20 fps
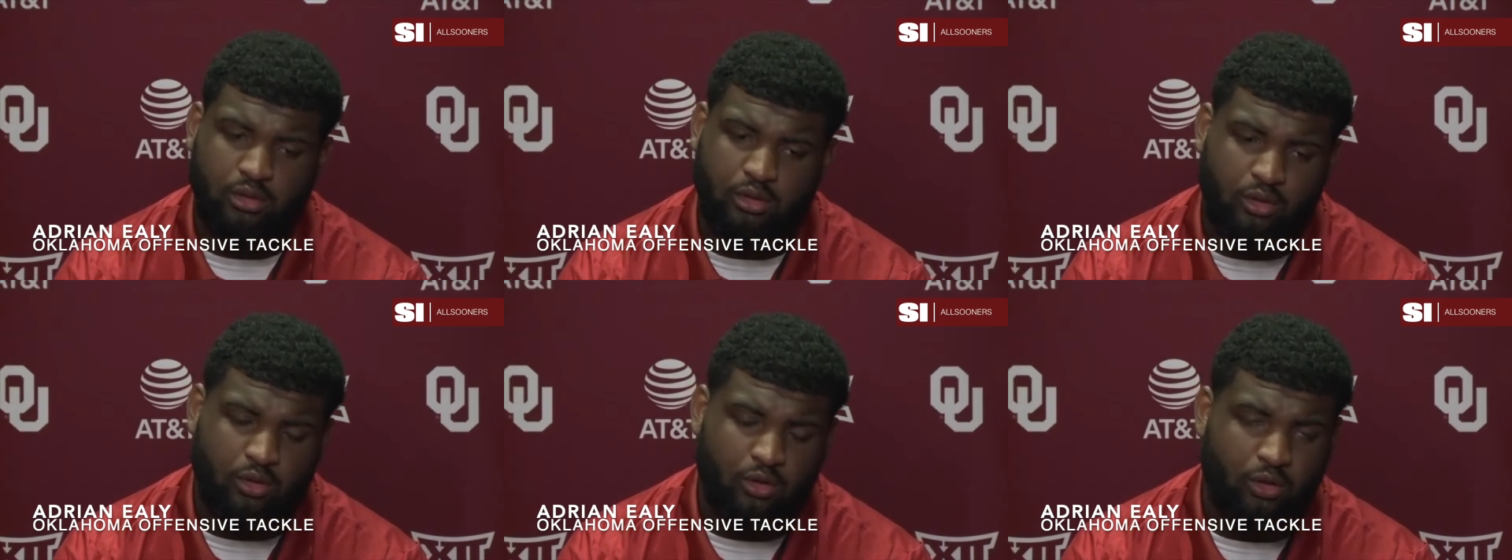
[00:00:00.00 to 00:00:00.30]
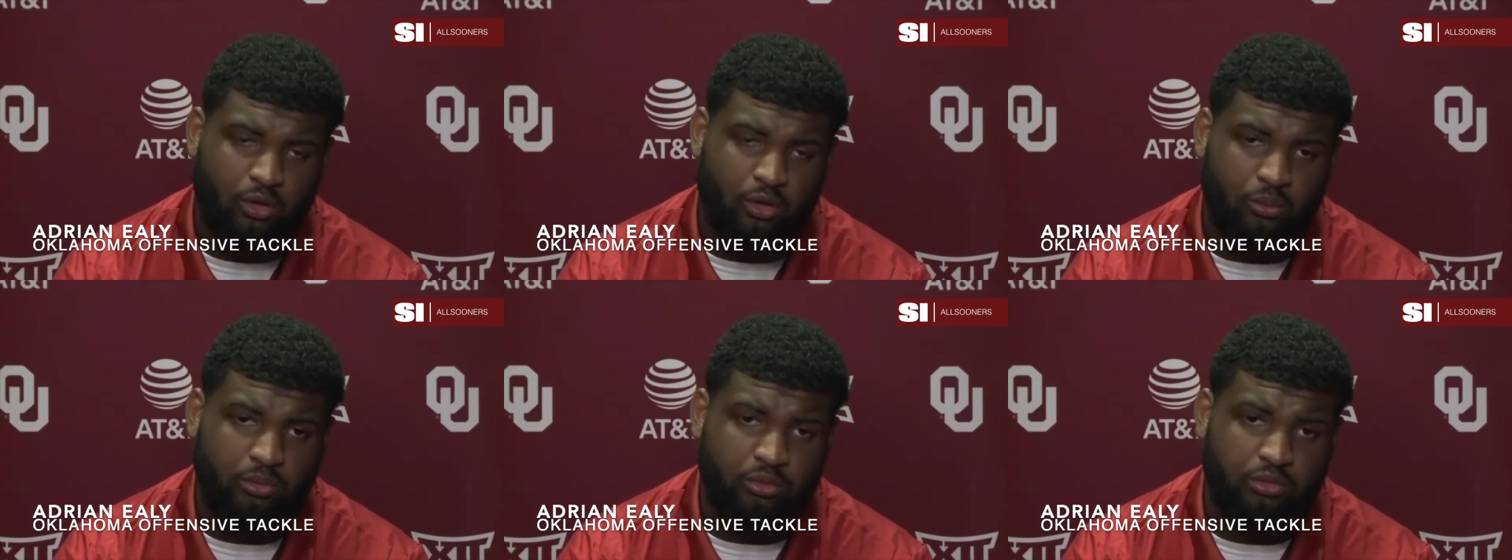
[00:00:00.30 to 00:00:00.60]

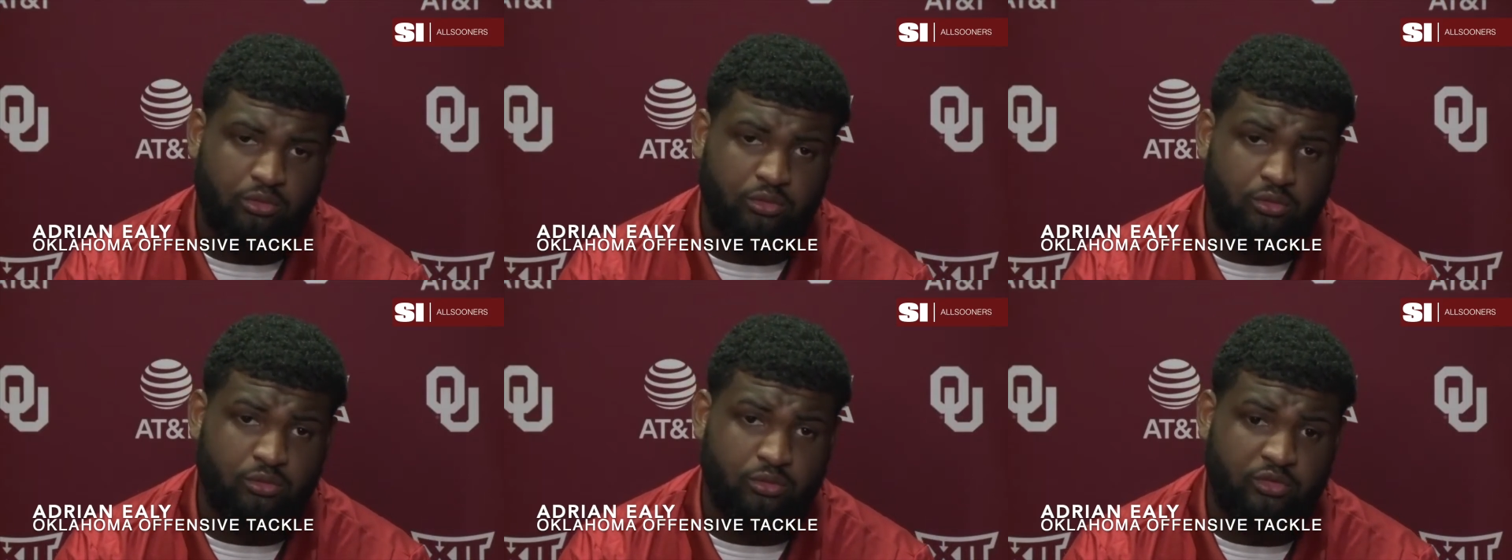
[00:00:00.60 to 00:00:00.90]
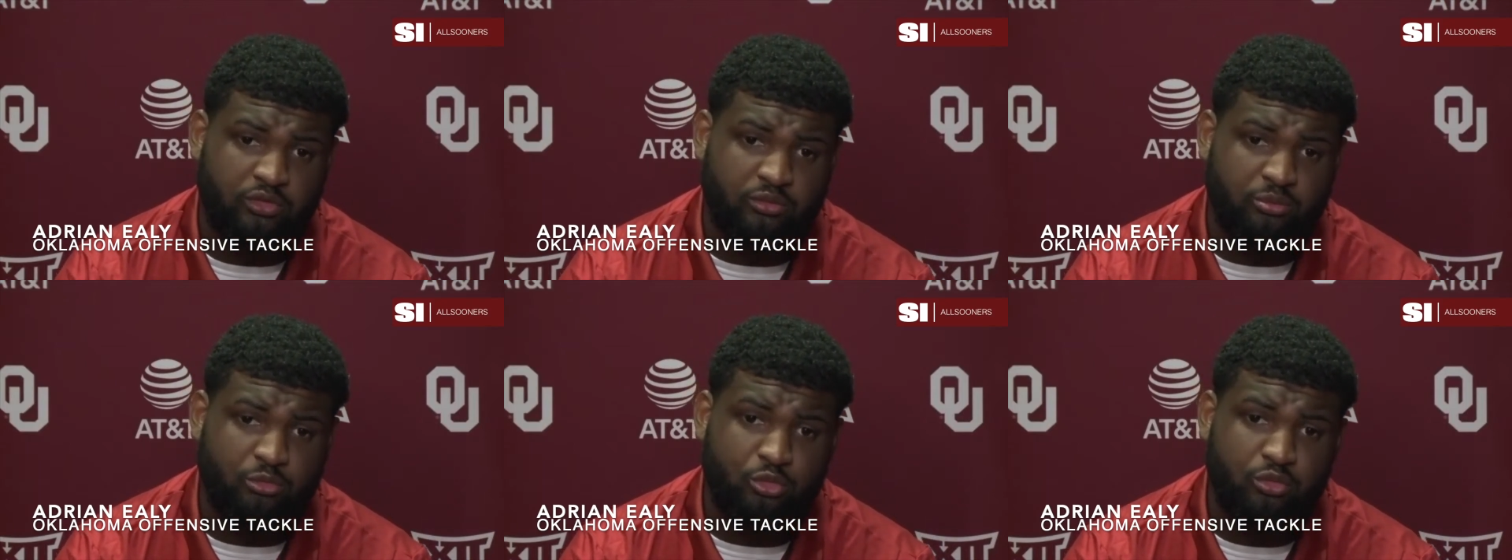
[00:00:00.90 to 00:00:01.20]
all we could do is
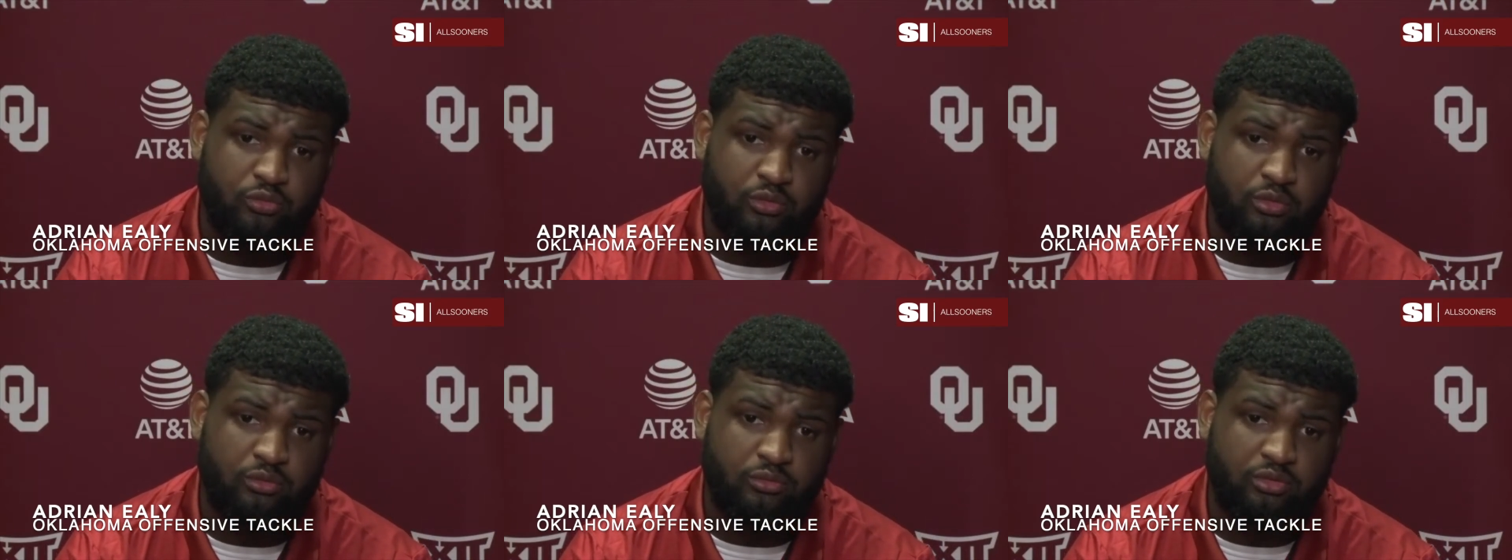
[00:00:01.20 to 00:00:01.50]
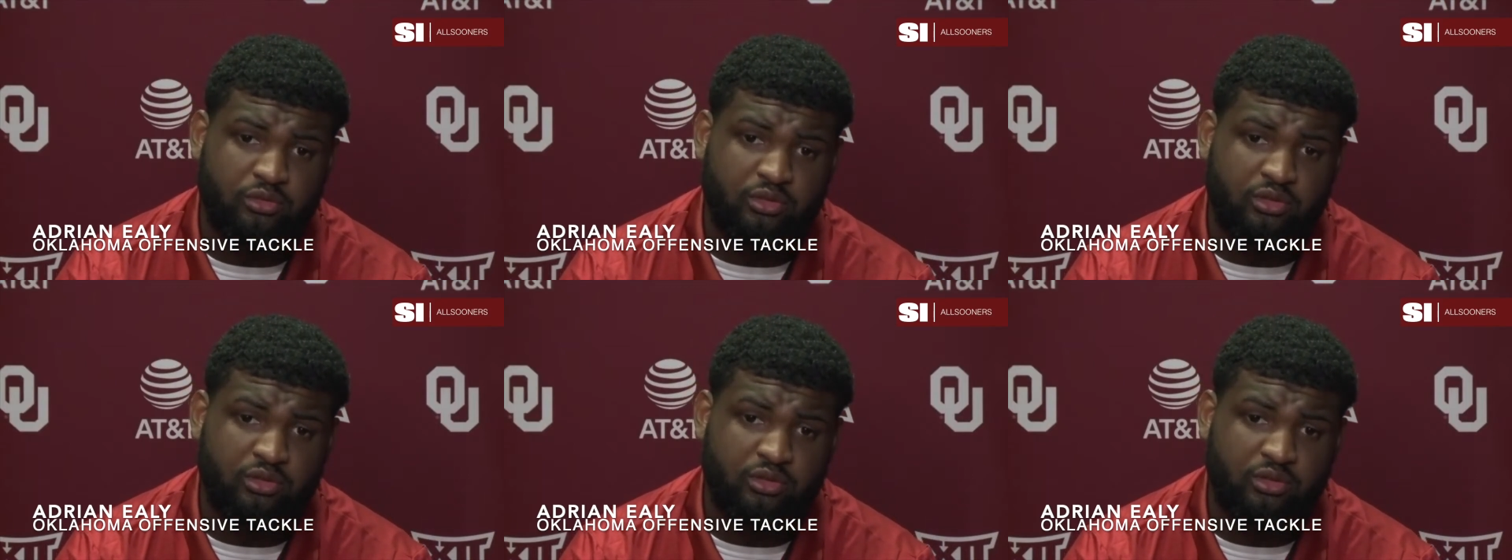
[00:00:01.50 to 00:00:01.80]
just move on
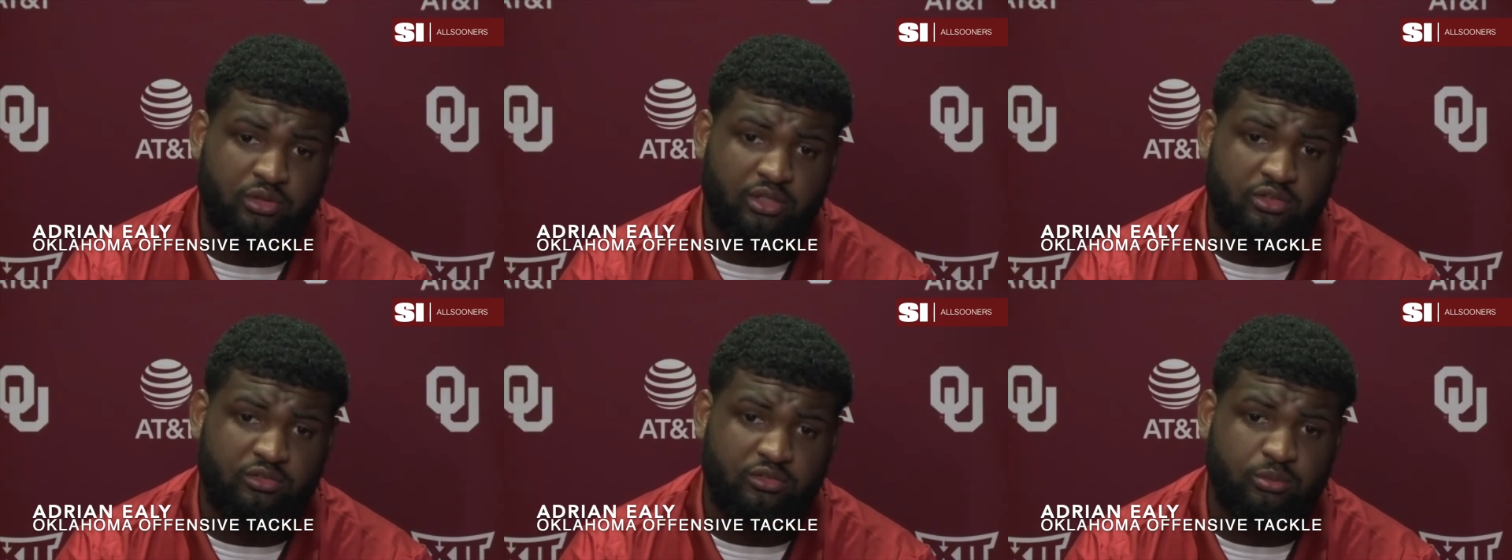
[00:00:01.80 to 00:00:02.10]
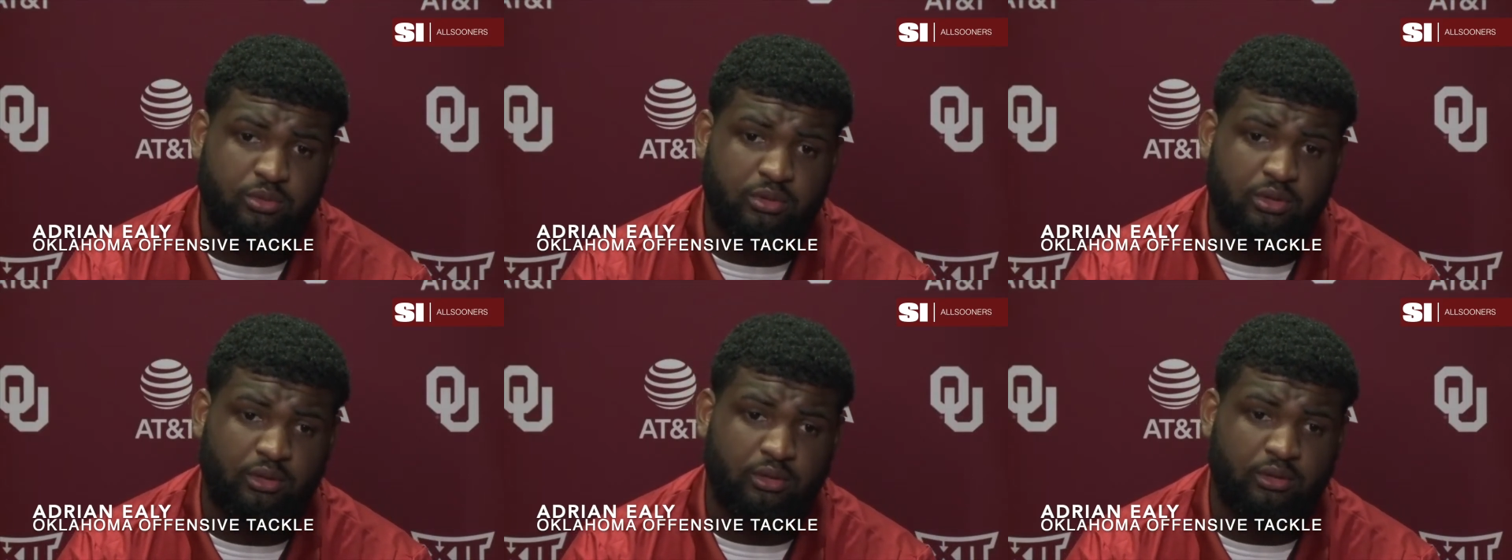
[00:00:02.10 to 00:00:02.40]
to the next
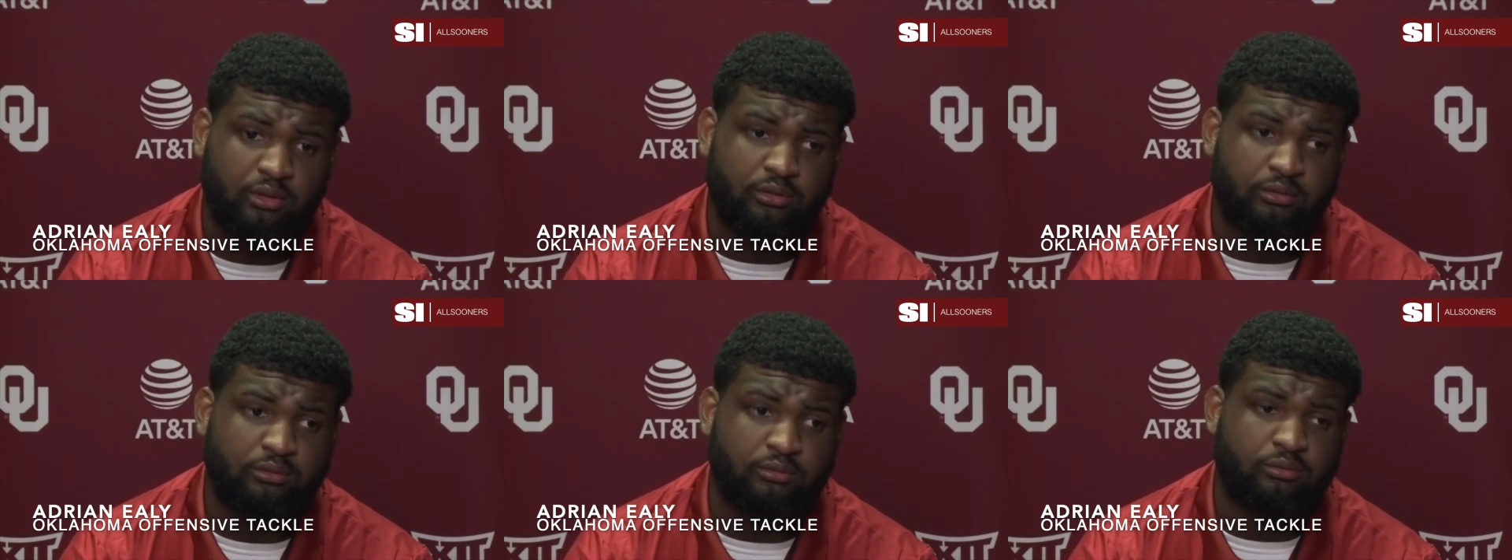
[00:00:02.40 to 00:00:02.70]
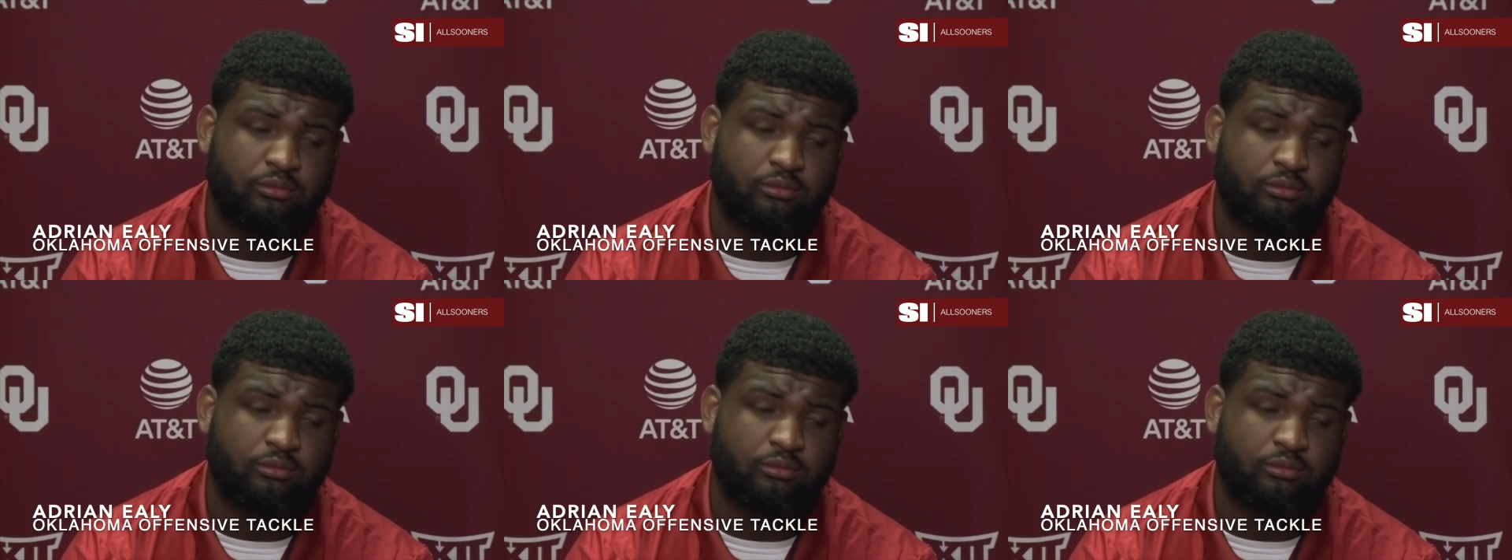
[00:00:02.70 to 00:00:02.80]
week, and